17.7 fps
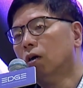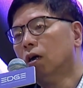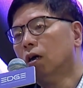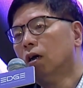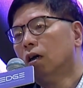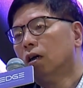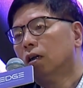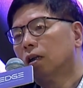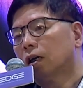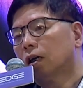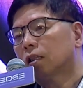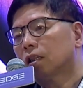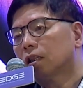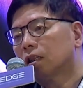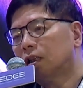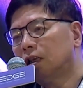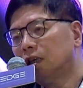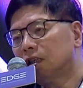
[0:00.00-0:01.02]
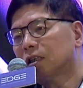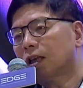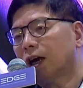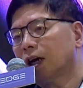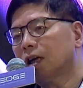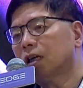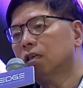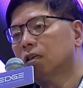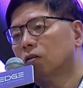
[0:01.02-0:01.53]
So
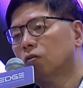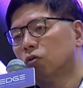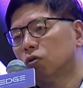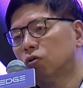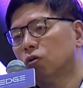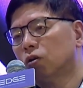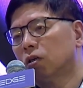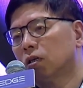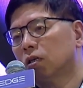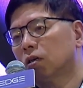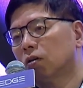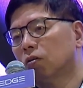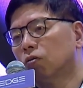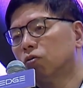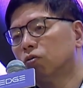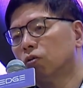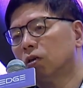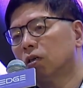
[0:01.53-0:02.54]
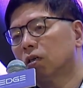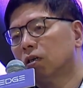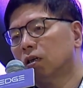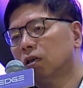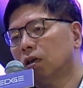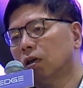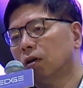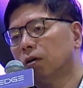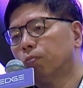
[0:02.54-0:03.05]
KYC and KYT
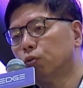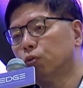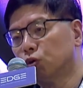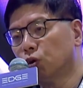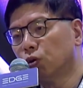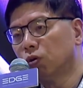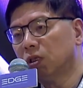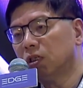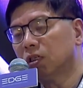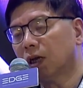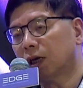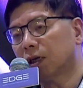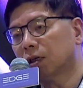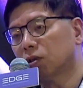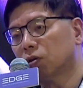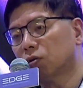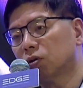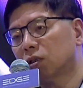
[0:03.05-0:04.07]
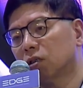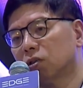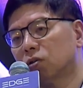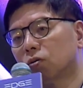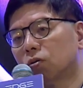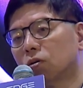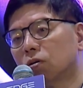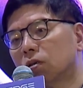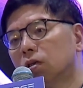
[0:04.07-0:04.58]
should be carried
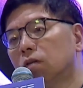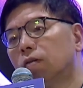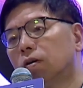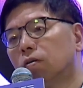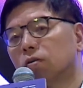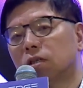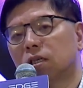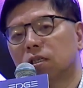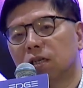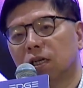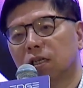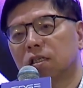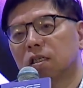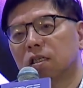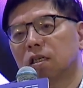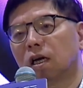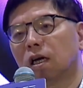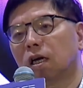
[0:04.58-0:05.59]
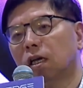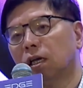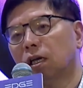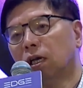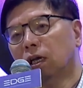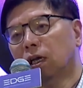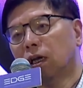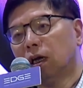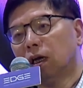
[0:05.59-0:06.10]
out in a
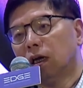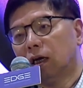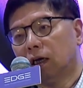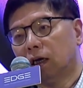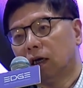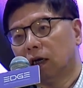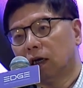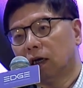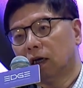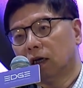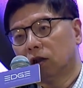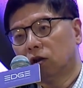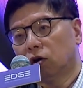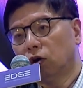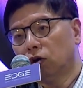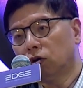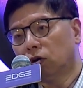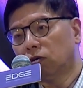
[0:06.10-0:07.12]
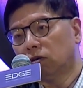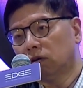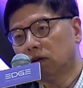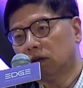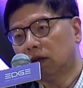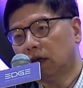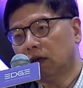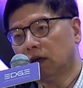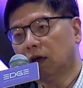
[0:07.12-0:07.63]
many very efficient way.